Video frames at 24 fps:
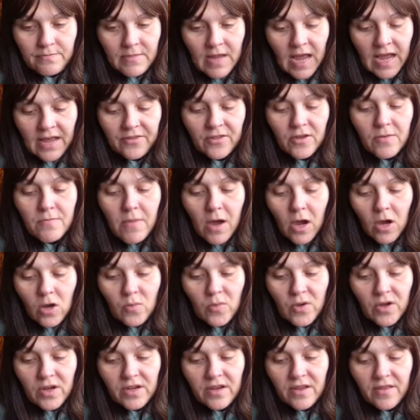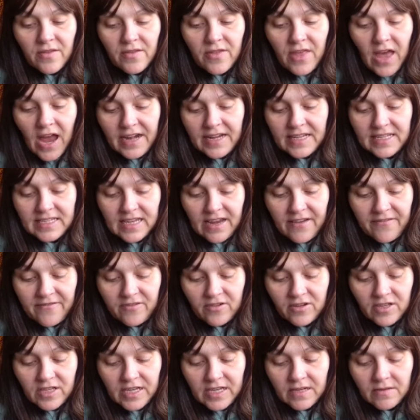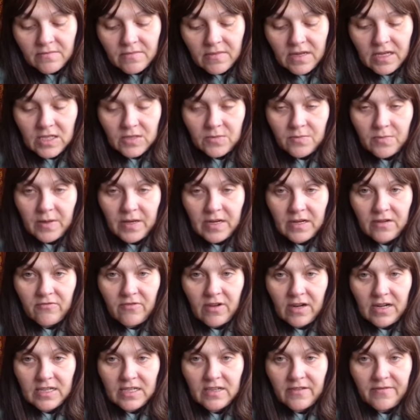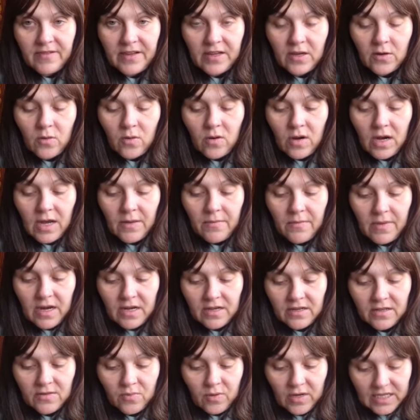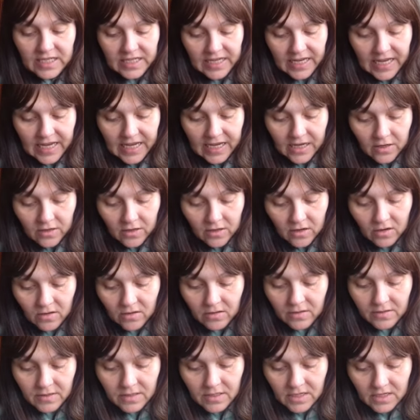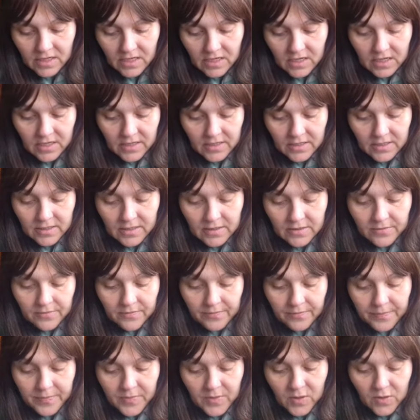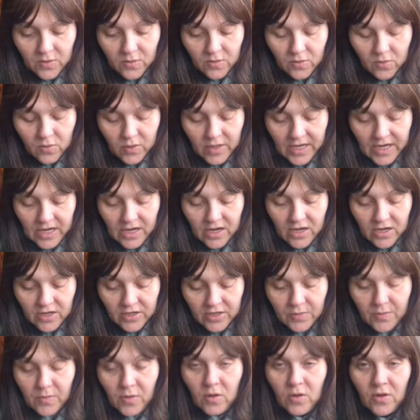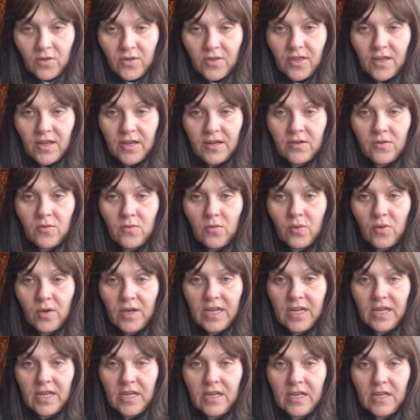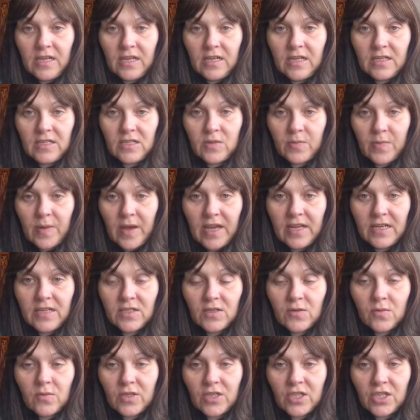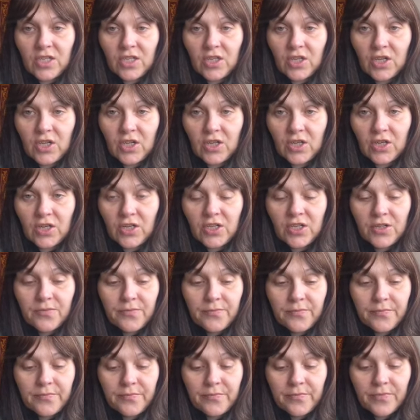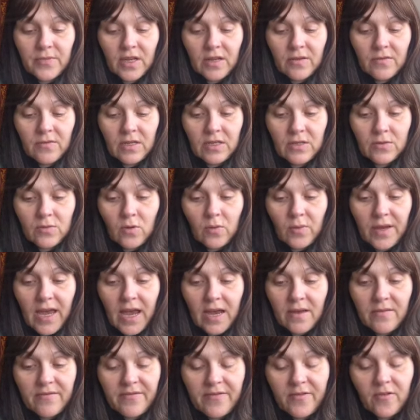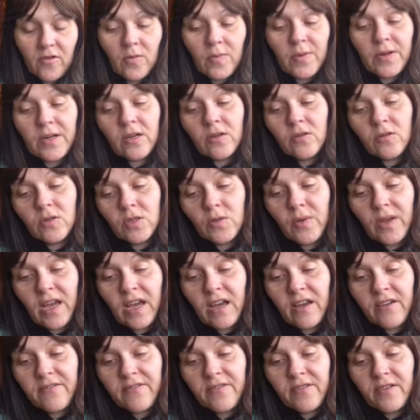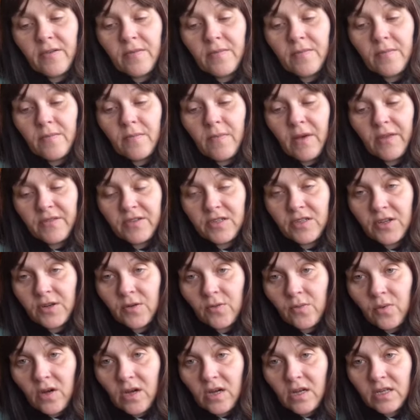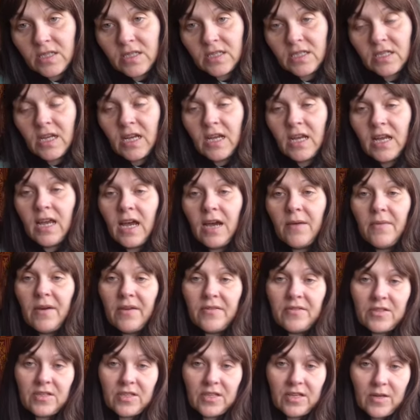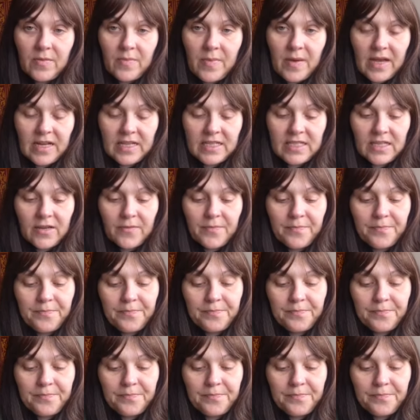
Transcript: At the moment, that is everything. It's been a relatively quiet month. We're ticking along. We earned more than we spent, which is good. That's what we aim for, but of course we have months that are worse and months that are better.